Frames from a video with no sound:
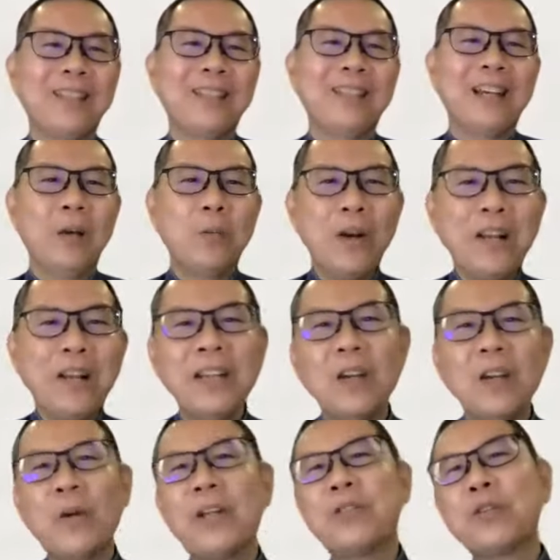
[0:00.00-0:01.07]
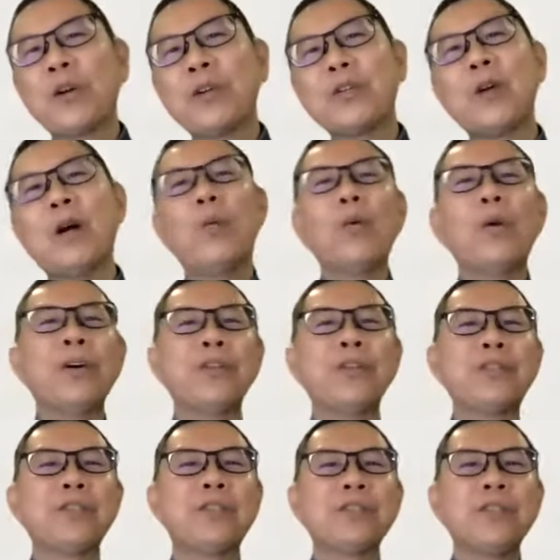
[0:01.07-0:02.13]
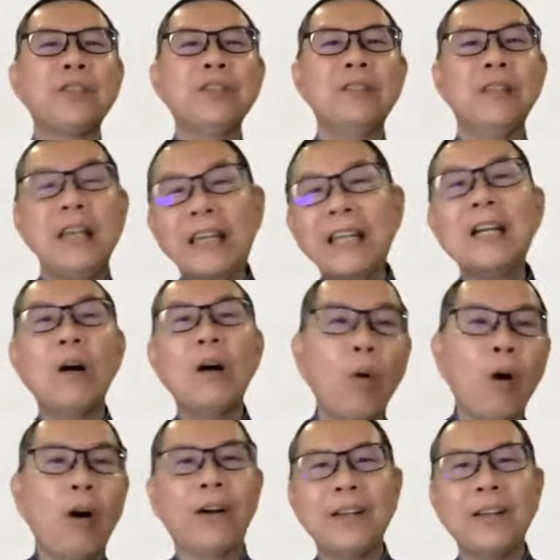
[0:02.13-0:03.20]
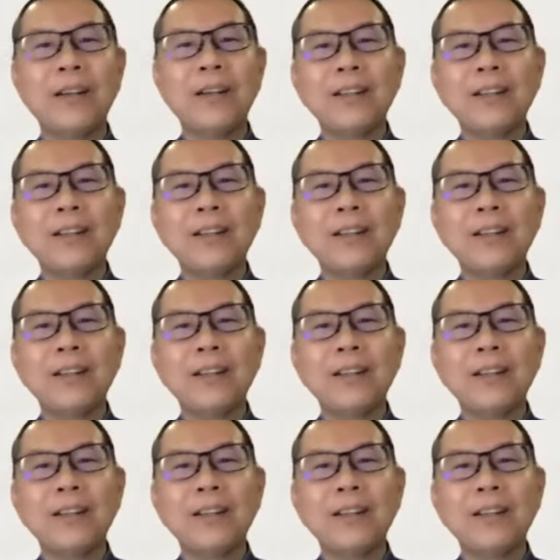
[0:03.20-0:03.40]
And one day when Joshua was taking a walk,